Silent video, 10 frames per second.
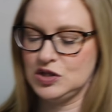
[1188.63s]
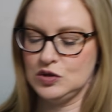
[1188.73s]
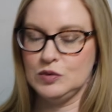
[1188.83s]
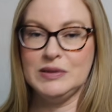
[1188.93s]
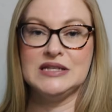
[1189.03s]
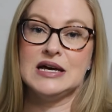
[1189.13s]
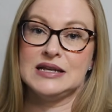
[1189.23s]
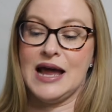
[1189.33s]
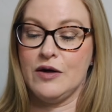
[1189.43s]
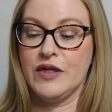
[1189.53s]
to be
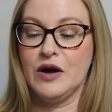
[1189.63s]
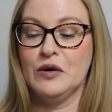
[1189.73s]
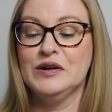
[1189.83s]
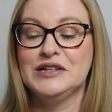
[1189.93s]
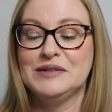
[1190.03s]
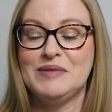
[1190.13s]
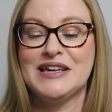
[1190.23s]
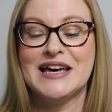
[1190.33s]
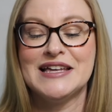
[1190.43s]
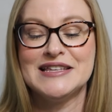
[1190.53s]
done now though,
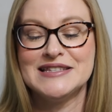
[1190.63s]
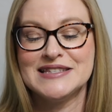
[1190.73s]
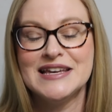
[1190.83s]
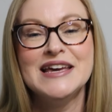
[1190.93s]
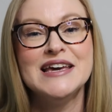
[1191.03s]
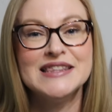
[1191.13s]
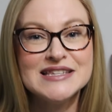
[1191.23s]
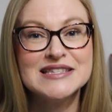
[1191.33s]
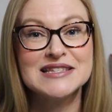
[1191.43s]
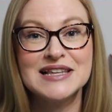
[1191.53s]
because
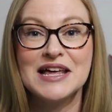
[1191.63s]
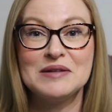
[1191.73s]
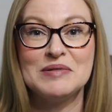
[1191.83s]
this is a lot of